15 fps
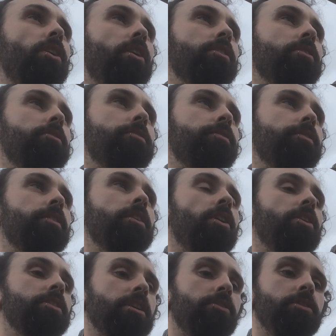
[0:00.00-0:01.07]
kind of, the
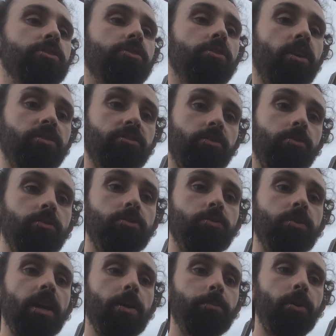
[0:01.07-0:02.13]
idea is as soon as
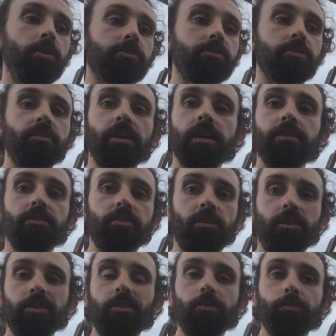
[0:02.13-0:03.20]
you get pods on there that
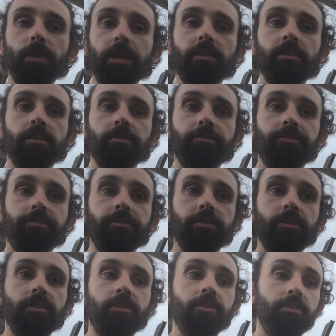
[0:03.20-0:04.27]
kind of look big enough
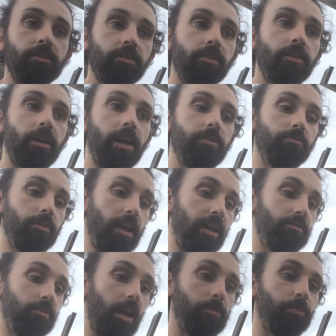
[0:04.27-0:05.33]

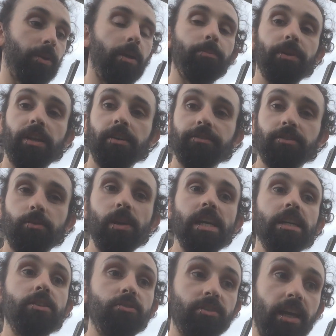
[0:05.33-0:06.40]
and plump enough to
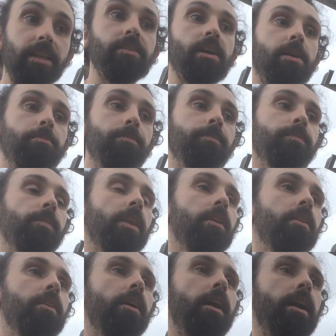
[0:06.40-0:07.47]
eat, you take them,
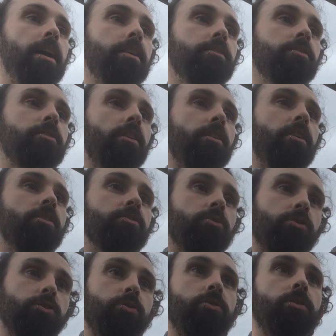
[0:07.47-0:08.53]
and as
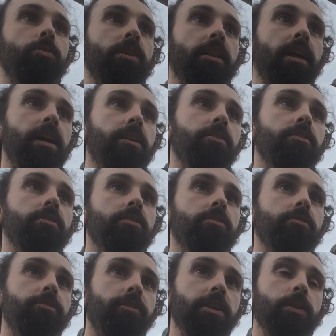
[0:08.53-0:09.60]
long as you're doing that
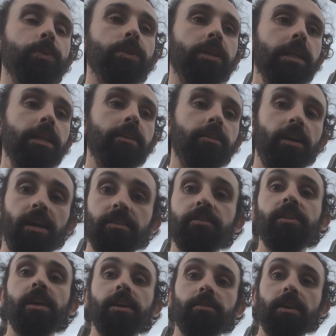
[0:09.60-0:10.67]
frequently
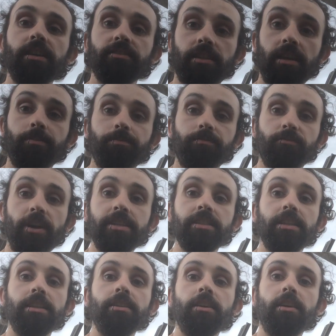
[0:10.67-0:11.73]
as they're
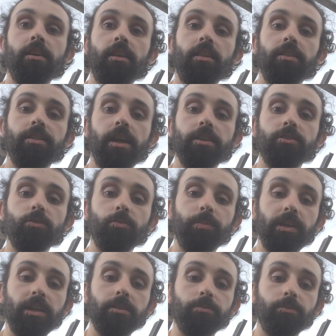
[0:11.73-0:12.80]
ready, then you'll
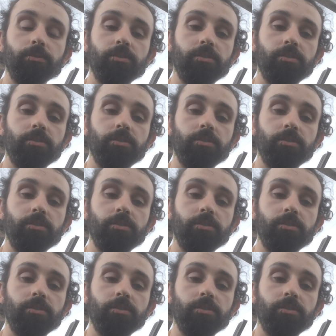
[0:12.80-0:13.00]
be able